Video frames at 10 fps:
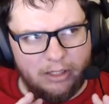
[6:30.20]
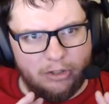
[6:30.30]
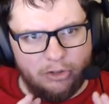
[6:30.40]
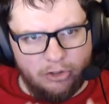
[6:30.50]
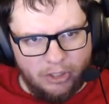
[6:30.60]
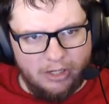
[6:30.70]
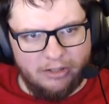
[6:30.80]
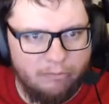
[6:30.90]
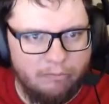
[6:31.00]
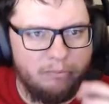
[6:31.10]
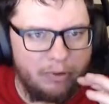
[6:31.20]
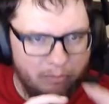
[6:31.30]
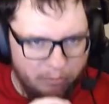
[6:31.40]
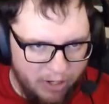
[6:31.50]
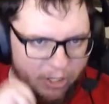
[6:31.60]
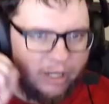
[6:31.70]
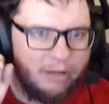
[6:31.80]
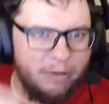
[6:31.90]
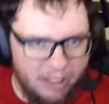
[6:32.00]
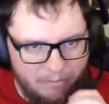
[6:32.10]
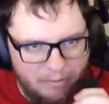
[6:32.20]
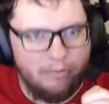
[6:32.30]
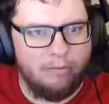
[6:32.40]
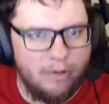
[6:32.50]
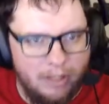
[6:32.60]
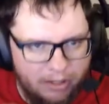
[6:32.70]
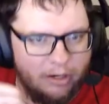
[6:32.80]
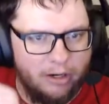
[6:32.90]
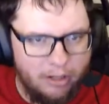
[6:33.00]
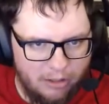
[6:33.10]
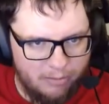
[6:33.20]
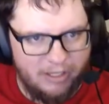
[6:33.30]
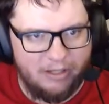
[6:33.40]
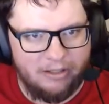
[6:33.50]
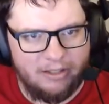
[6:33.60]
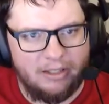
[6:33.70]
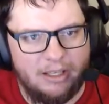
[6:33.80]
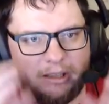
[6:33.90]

just bombarding people with arguments,